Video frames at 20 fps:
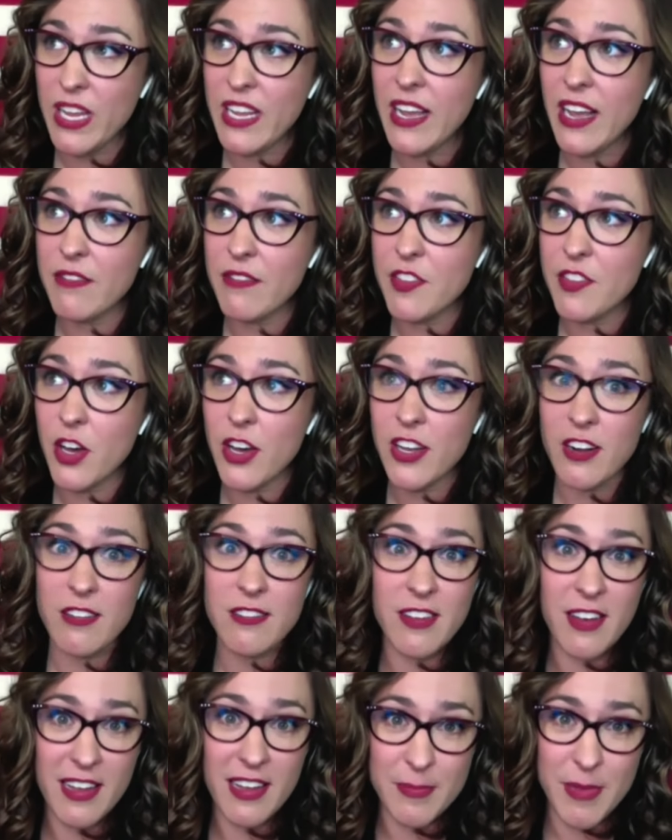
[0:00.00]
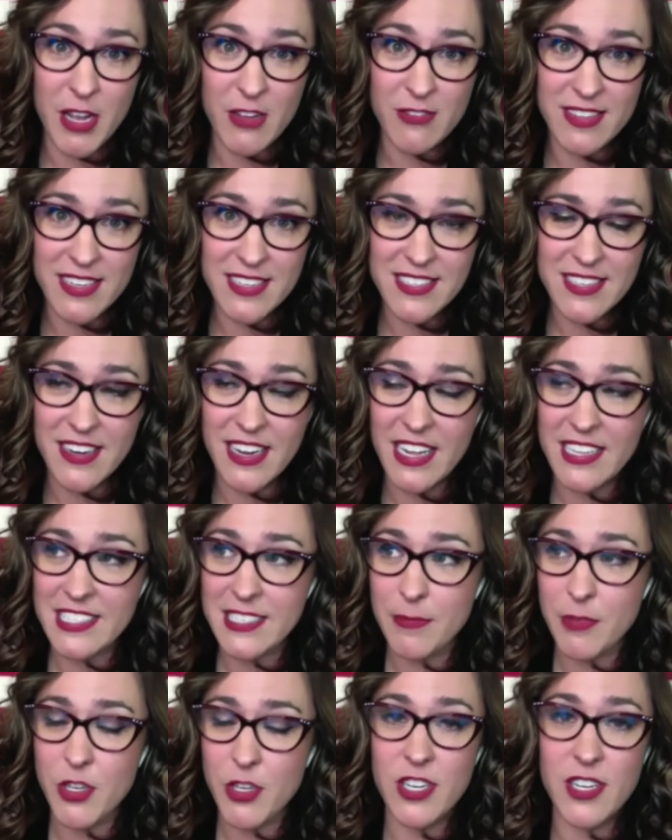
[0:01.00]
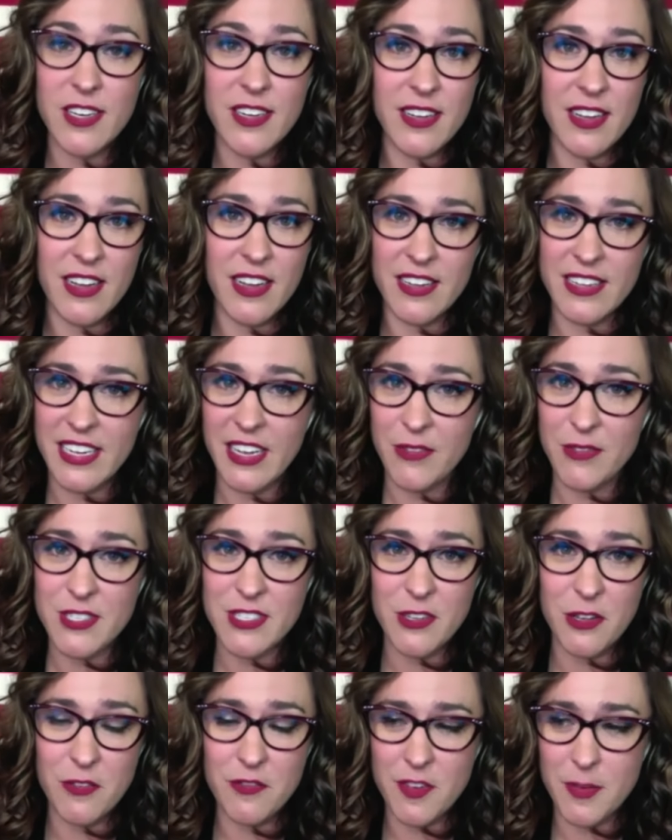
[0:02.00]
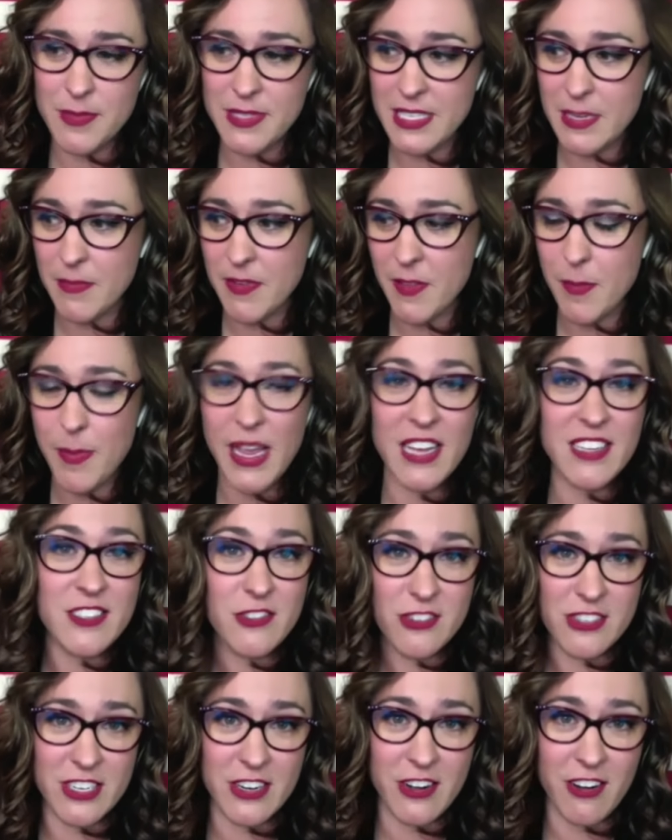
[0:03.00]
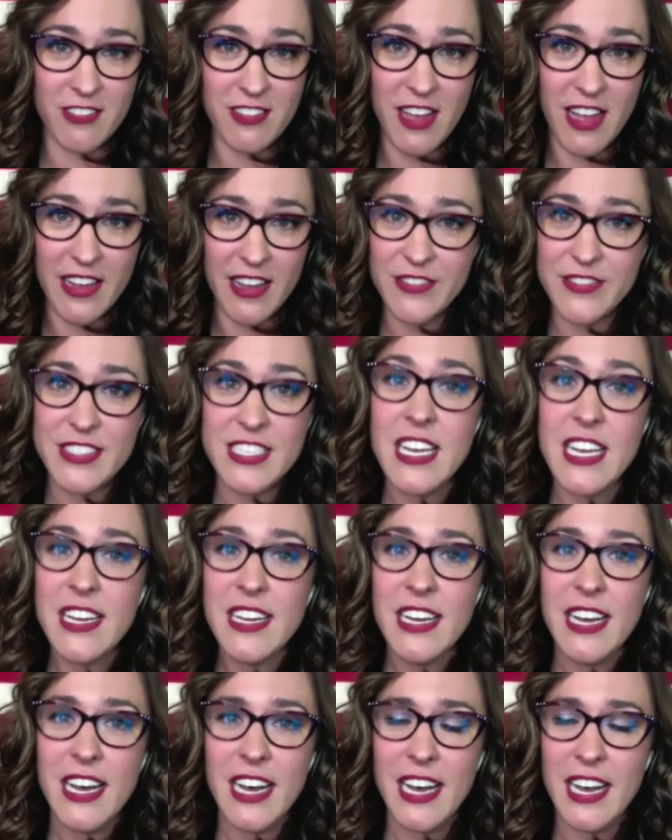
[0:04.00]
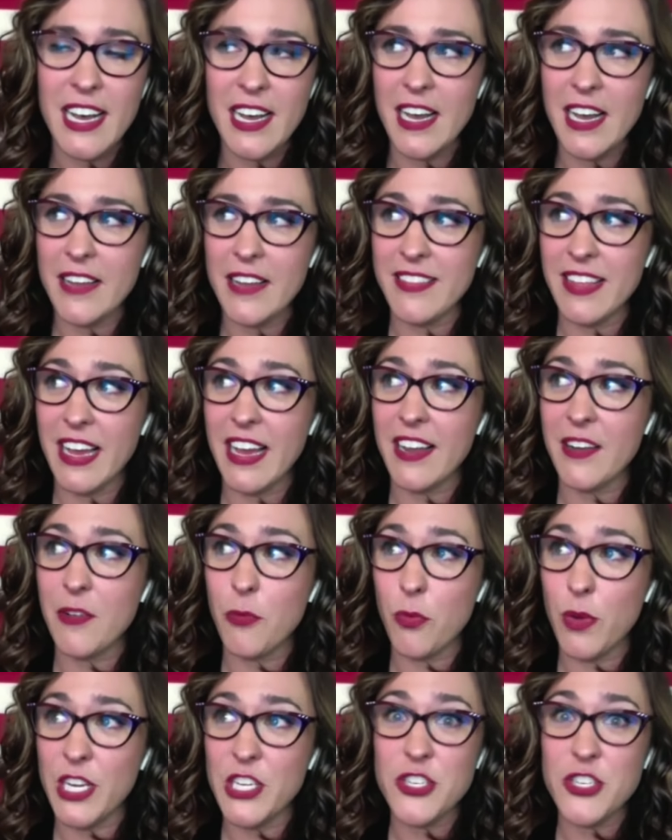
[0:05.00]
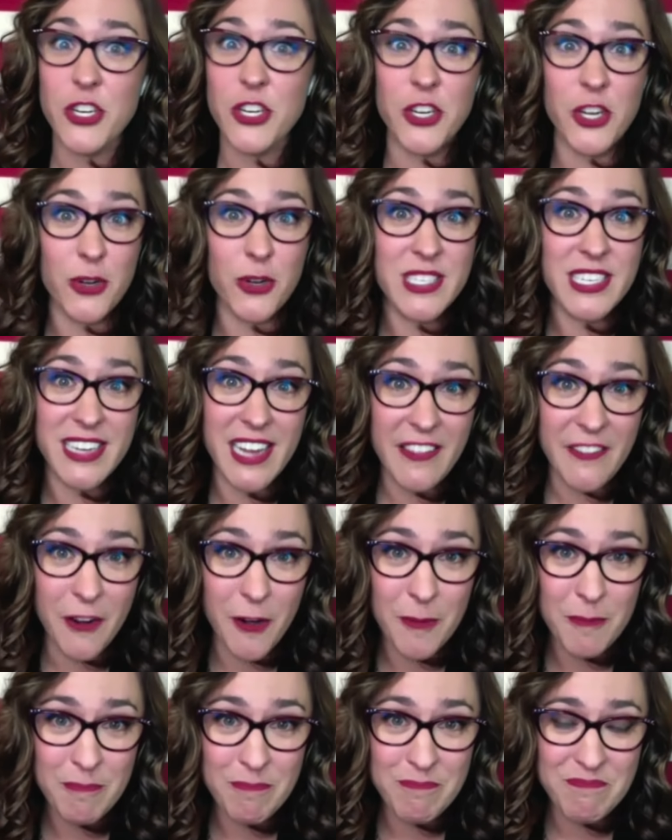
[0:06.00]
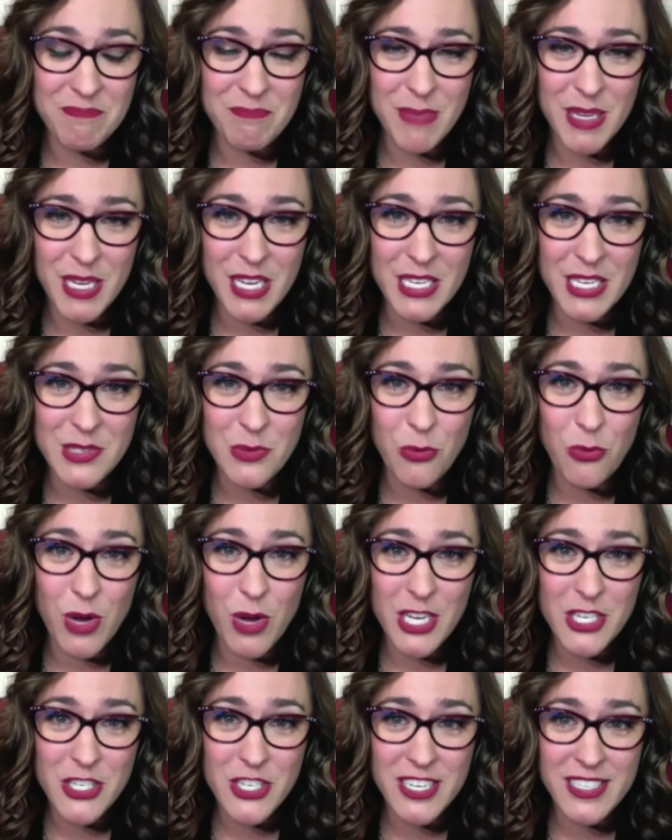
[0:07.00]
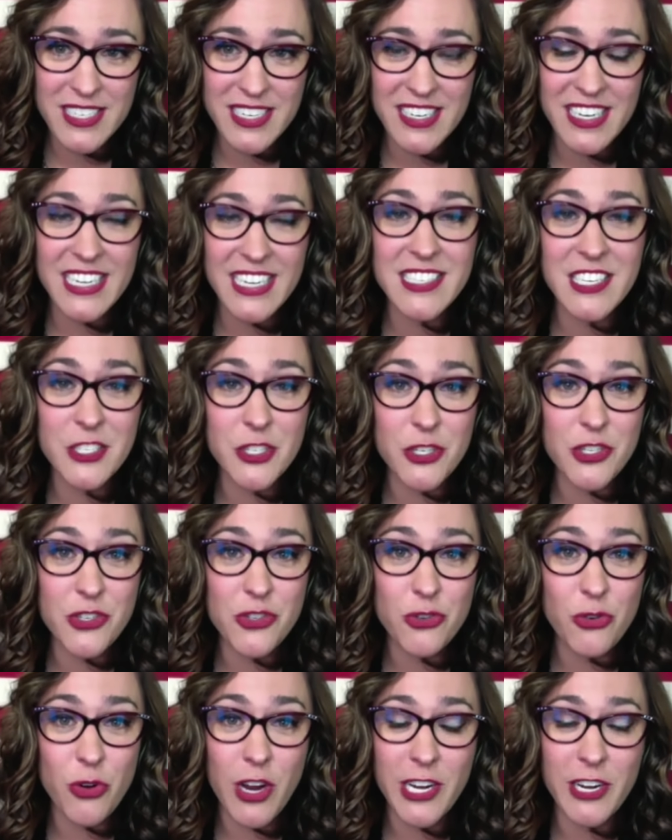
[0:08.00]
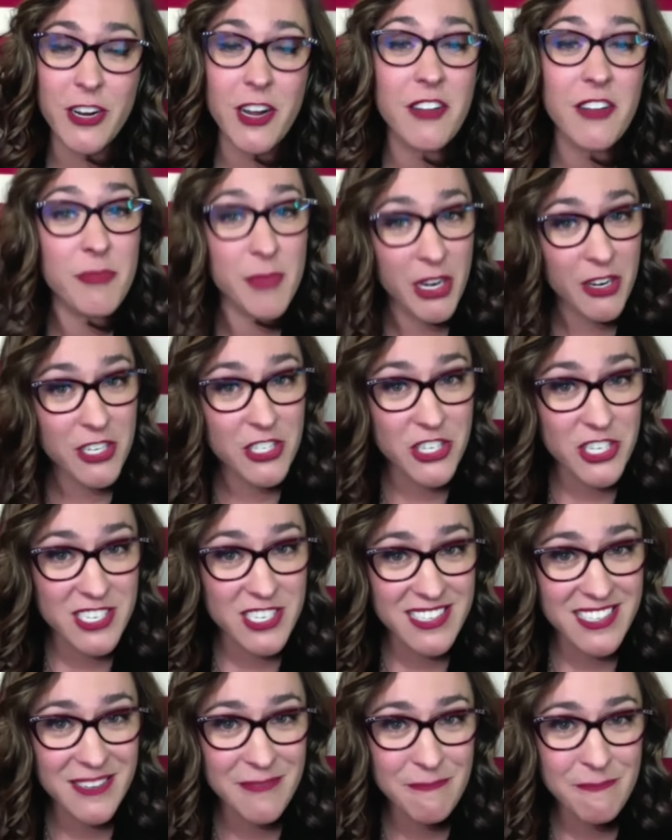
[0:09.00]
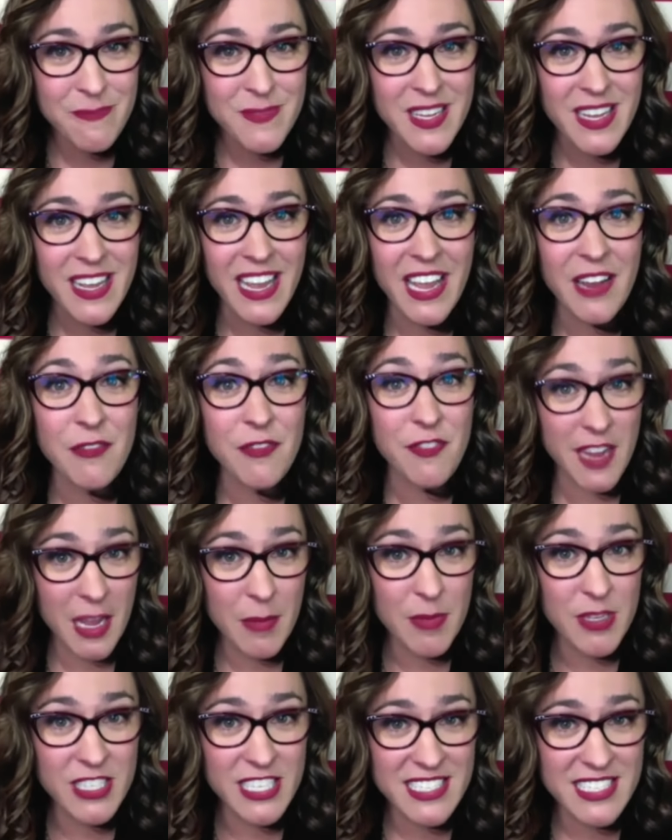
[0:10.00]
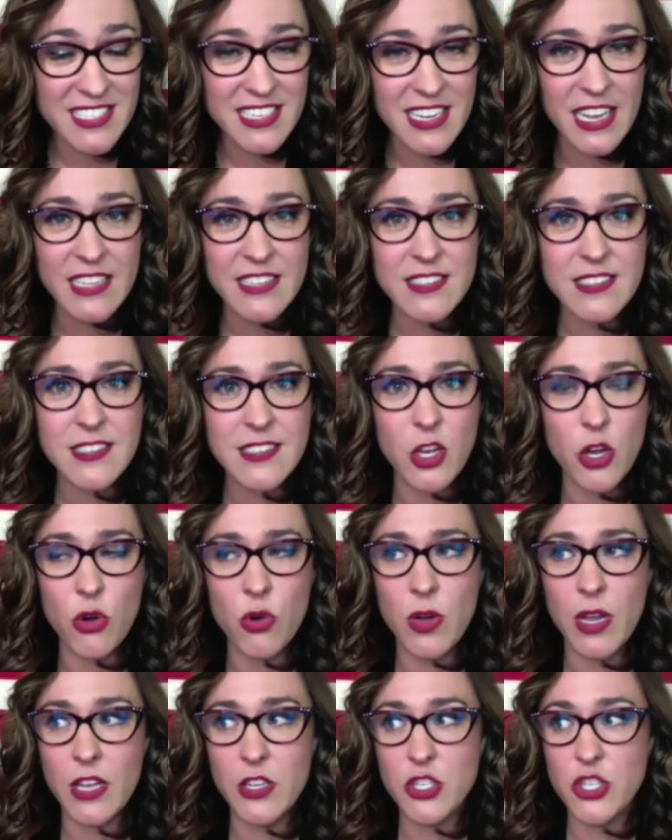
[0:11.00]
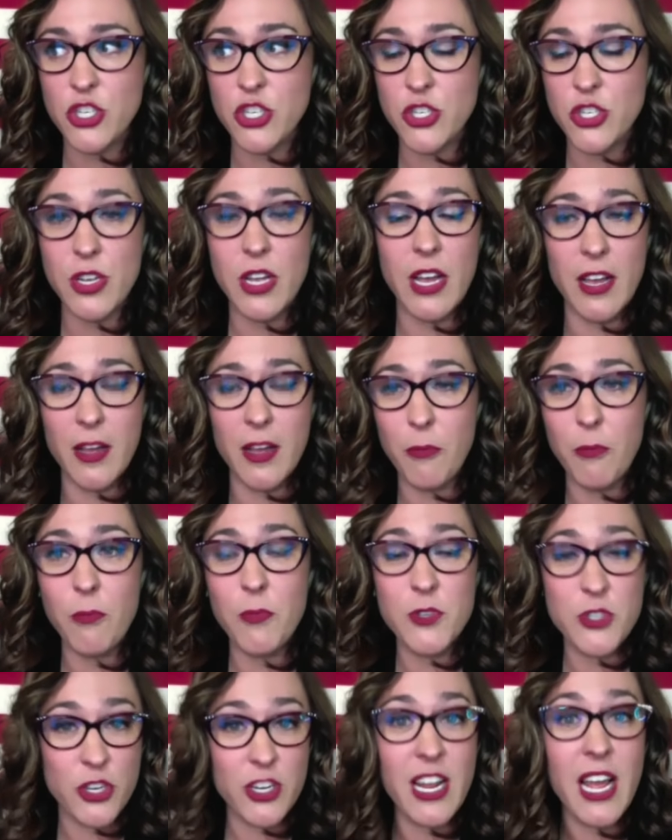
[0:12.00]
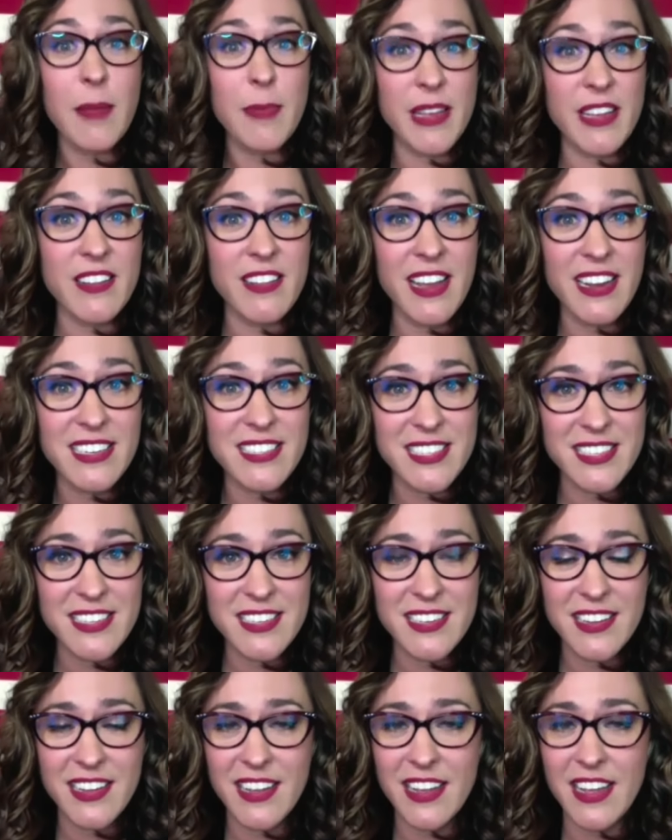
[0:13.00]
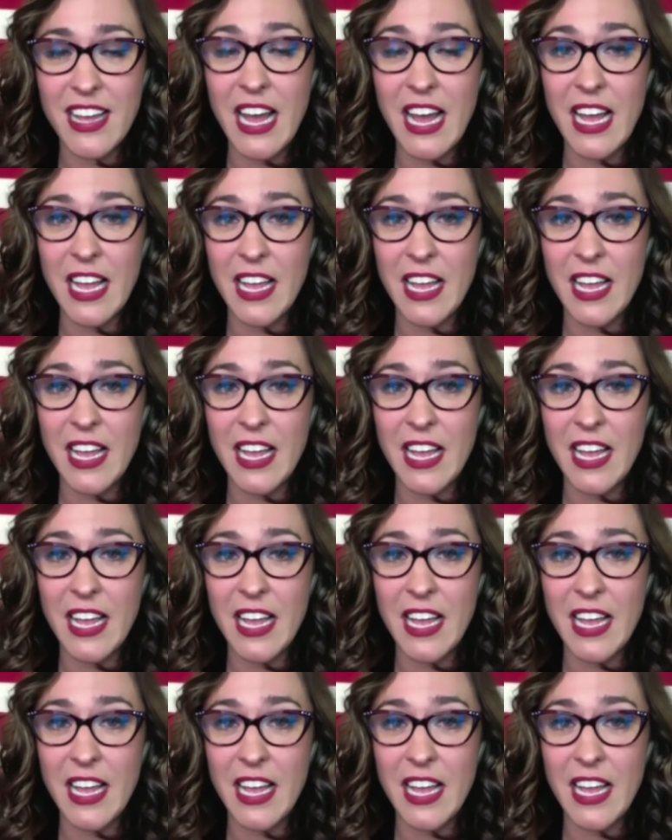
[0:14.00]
we have thought a lot about this and had some good counsel from some of the pastors in our lives that we should go together because Washington is a destroyer of marriages and families. And so should I be elected,